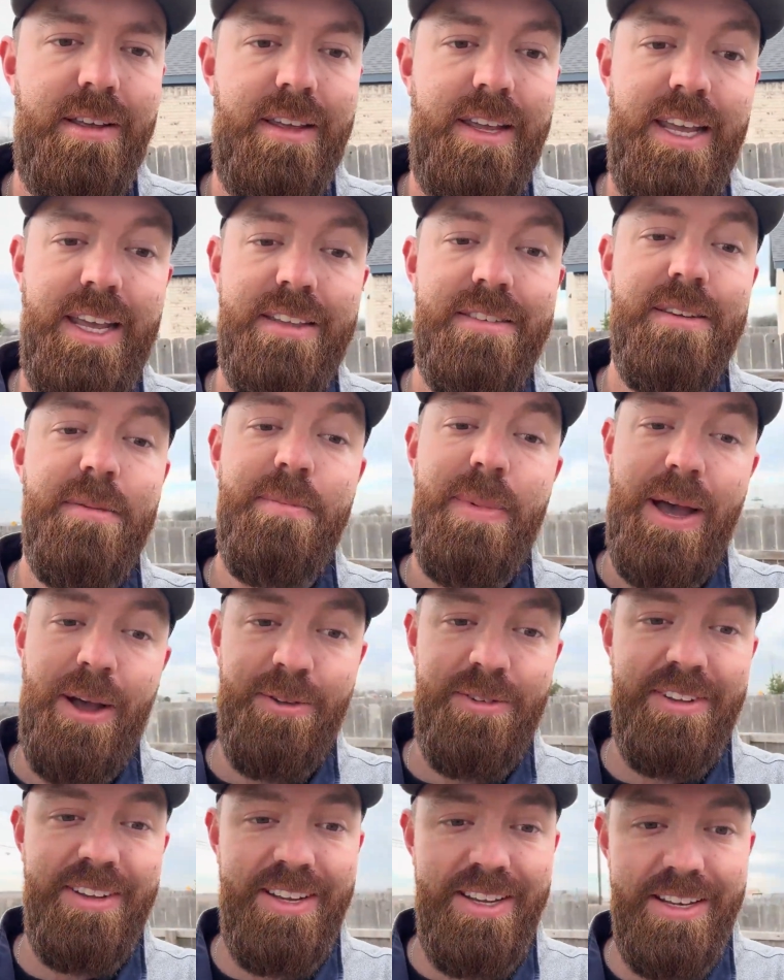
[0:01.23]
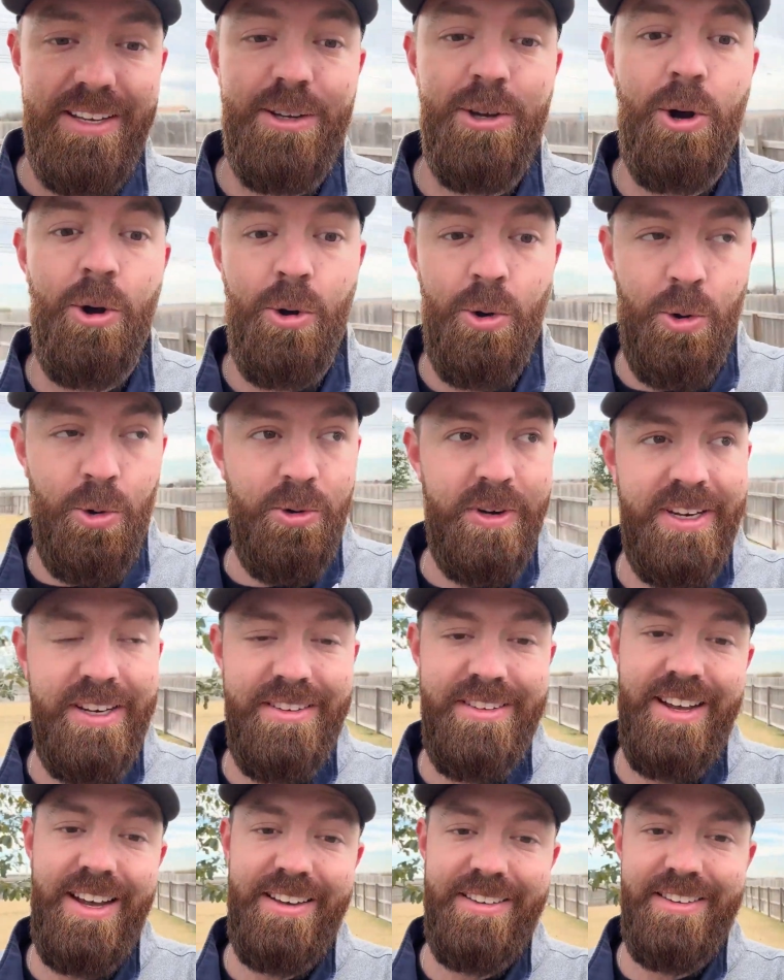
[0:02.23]
It's about to get cold
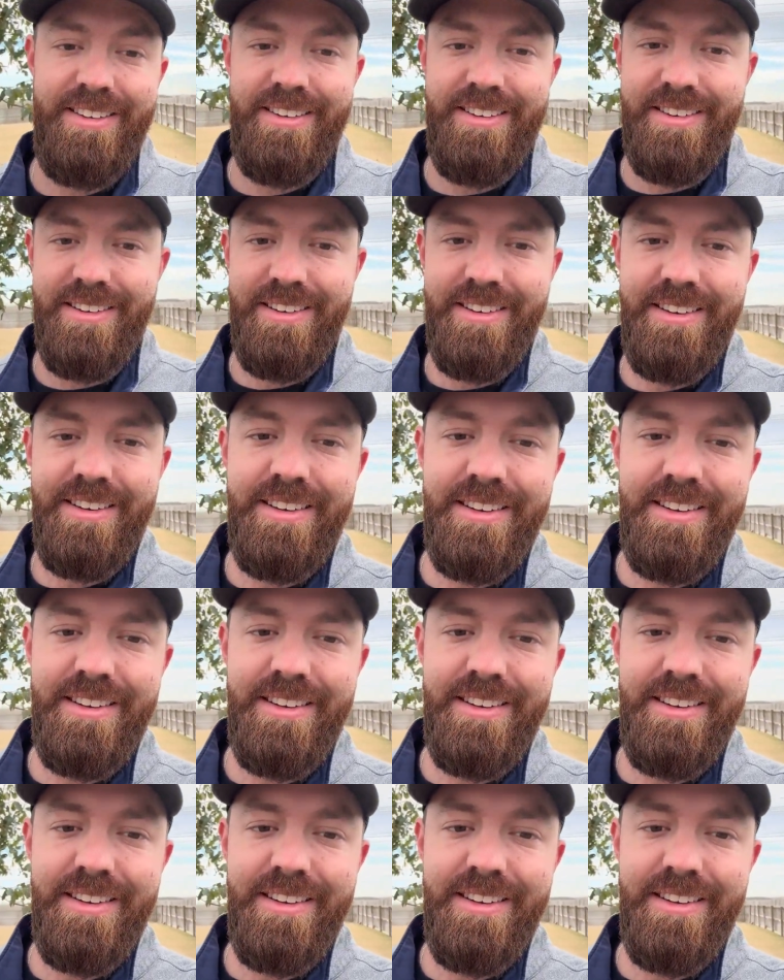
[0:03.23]
in Texas.